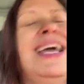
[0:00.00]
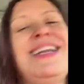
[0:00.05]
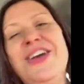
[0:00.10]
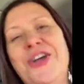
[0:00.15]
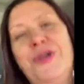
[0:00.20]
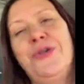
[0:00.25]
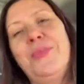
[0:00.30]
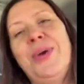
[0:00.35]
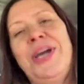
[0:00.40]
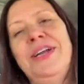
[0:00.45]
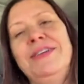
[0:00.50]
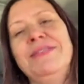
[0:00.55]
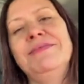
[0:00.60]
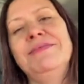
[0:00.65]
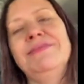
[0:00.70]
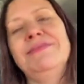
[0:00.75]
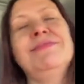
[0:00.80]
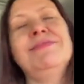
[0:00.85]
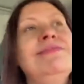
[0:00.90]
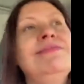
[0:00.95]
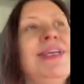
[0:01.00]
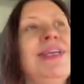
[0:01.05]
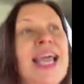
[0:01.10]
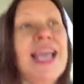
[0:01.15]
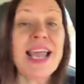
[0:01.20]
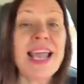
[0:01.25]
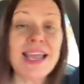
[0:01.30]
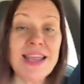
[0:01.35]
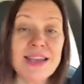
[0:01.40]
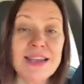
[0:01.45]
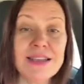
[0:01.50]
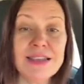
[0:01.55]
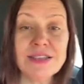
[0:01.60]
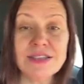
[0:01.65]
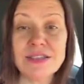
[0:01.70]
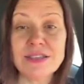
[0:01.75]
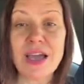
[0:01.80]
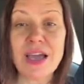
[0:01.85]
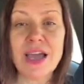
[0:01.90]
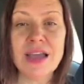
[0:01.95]
and Hunter Biden. And
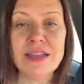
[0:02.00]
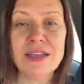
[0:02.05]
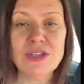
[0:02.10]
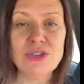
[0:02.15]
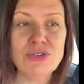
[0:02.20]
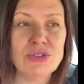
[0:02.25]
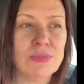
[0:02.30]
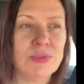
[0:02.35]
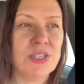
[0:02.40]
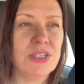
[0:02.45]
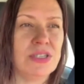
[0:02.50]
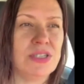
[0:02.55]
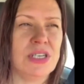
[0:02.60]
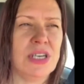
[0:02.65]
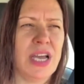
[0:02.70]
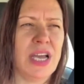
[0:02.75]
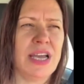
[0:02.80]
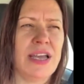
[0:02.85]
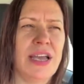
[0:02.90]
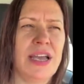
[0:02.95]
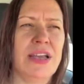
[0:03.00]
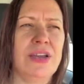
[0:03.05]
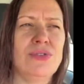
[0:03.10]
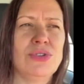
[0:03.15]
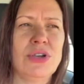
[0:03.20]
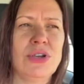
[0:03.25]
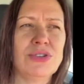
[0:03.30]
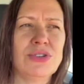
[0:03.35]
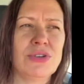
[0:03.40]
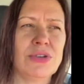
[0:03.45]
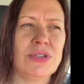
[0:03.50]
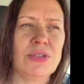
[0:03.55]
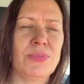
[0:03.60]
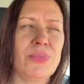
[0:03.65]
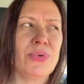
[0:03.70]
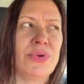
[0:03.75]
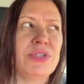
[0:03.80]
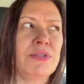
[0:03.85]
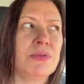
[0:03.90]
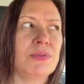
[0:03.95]
this guy that used to be in the CIA, who's also
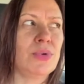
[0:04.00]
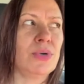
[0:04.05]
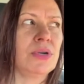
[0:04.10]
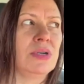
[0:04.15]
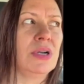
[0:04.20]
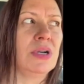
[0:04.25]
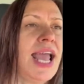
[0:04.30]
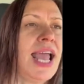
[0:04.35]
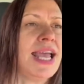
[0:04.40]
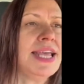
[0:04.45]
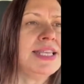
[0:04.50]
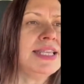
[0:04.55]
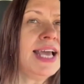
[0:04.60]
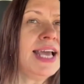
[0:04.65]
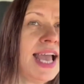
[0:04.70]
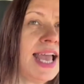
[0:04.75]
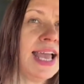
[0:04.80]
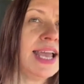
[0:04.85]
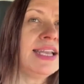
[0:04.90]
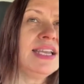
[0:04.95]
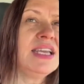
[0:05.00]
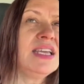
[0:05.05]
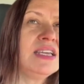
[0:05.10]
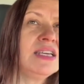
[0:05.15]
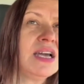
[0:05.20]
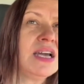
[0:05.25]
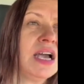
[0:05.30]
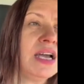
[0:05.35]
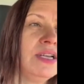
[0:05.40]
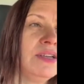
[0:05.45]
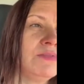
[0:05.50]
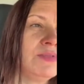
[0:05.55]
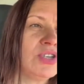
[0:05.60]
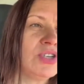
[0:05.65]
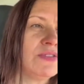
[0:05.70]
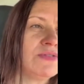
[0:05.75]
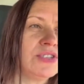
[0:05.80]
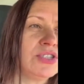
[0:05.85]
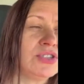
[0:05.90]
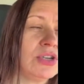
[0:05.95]
the Burisma board. And then he got
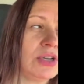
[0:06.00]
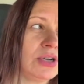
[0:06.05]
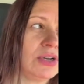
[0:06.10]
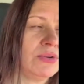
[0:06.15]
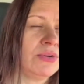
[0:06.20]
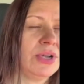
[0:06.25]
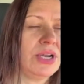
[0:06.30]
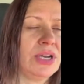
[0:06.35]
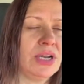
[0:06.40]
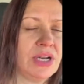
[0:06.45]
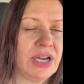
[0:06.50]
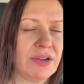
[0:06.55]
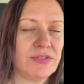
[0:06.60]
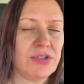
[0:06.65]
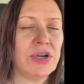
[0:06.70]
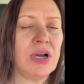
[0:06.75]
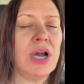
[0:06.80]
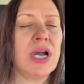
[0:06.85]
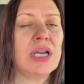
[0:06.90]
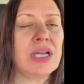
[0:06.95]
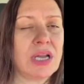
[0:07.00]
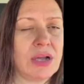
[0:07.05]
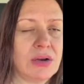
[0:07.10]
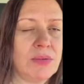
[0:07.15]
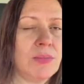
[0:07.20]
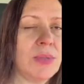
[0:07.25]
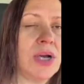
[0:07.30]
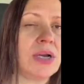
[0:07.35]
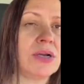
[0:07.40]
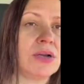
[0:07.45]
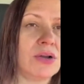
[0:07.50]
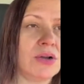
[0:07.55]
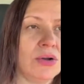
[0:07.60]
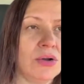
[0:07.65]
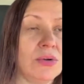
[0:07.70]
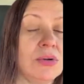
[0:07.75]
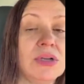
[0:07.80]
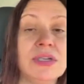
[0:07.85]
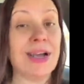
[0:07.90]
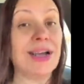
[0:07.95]
himself exonerated after hiding out in
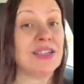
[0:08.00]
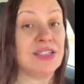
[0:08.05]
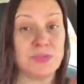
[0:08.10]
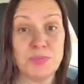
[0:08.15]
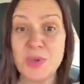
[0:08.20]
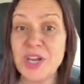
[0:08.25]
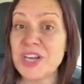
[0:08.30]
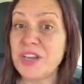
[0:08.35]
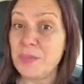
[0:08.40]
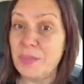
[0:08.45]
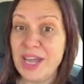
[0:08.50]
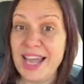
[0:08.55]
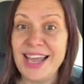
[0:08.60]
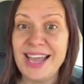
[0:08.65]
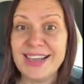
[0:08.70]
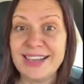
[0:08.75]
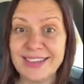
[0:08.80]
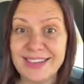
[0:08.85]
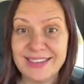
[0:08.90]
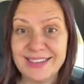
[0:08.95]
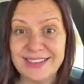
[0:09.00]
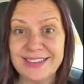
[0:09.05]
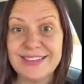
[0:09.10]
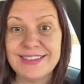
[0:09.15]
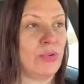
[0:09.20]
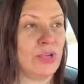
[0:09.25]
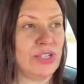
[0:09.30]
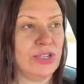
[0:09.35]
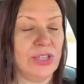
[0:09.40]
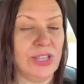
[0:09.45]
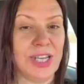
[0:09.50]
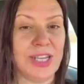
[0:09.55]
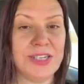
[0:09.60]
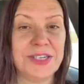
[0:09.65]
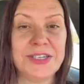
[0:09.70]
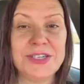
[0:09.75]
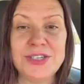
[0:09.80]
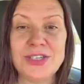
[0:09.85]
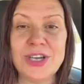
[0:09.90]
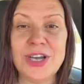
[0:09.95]
Monaco. Got his money back. There was a
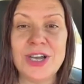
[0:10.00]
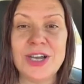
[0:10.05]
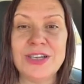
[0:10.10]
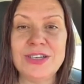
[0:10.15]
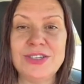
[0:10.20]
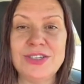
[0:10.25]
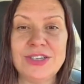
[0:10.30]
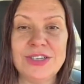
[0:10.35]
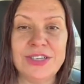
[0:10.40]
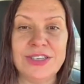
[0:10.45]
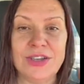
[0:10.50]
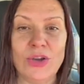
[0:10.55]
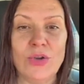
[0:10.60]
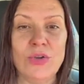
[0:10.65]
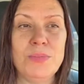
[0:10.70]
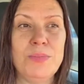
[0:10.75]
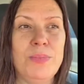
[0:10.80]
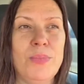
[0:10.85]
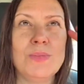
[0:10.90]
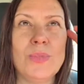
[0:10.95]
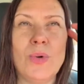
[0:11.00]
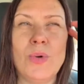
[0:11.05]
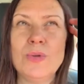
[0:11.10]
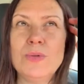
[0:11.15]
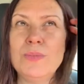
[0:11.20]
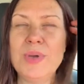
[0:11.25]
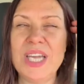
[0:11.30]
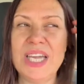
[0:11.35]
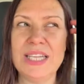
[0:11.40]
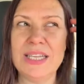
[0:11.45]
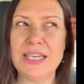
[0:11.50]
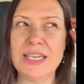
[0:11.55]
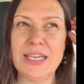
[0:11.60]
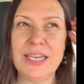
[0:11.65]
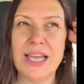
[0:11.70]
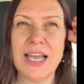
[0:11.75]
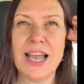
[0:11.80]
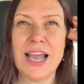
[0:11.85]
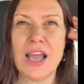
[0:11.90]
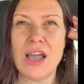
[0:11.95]
London judge, the old
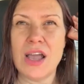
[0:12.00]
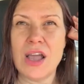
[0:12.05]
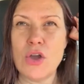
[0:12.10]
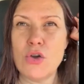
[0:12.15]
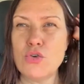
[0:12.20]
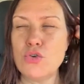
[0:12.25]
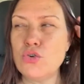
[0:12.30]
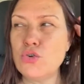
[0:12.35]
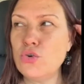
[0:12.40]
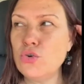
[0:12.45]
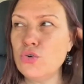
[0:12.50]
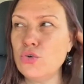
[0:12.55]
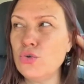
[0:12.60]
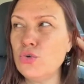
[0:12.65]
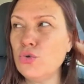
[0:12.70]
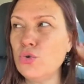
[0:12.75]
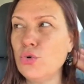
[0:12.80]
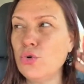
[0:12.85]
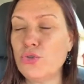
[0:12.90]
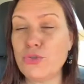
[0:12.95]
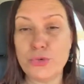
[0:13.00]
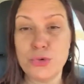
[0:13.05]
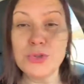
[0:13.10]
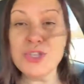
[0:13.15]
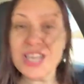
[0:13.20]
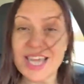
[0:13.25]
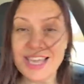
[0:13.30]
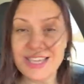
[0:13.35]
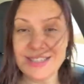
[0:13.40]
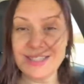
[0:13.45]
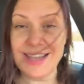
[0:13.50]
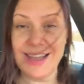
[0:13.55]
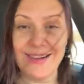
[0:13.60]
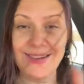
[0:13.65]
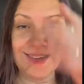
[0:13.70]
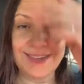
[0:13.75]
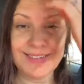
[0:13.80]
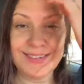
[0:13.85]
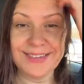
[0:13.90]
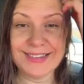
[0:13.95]
Bailey, who threw the case
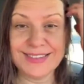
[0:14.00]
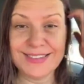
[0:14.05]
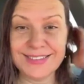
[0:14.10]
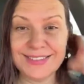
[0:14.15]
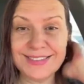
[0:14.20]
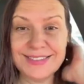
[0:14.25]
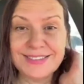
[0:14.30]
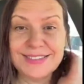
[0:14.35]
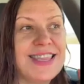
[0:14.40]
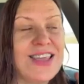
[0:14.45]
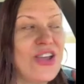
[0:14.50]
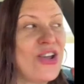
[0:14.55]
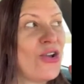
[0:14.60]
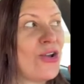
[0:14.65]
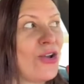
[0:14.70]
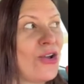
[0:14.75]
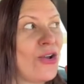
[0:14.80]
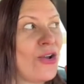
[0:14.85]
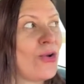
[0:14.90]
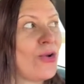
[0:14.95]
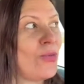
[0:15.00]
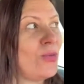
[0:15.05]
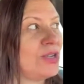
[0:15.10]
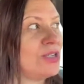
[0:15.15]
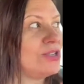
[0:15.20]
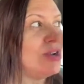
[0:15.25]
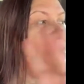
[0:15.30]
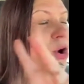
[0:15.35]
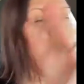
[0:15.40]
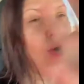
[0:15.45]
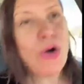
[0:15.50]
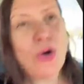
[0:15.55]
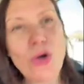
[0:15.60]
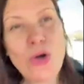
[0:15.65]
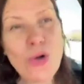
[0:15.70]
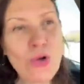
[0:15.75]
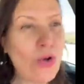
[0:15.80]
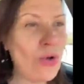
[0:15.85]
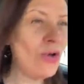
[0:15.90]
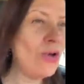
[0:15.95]
out. There was a
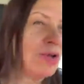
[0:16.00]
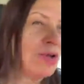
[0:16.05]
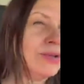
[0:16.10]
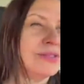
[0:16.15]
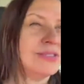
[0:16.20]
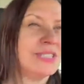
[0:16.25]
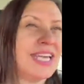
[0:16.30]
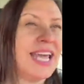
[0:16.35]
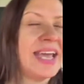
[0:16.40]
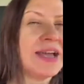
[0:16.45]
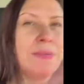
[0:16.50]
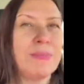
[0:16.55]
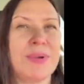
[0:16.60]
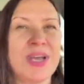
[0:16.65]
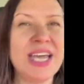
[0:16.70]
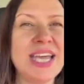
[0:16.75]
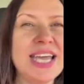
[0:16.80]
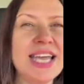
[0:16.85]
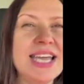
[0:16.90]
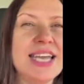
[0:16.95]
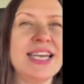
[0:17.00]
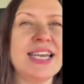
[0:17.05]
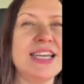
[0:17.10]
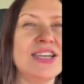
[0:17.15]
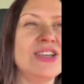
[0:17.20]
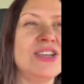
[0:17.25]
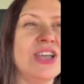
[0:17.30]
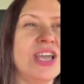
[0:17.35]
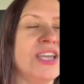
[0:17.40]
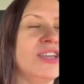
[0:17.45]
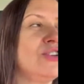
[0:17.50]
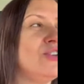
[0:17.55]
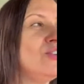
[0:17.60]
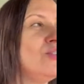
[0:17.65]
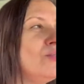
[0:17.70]
whole campaign in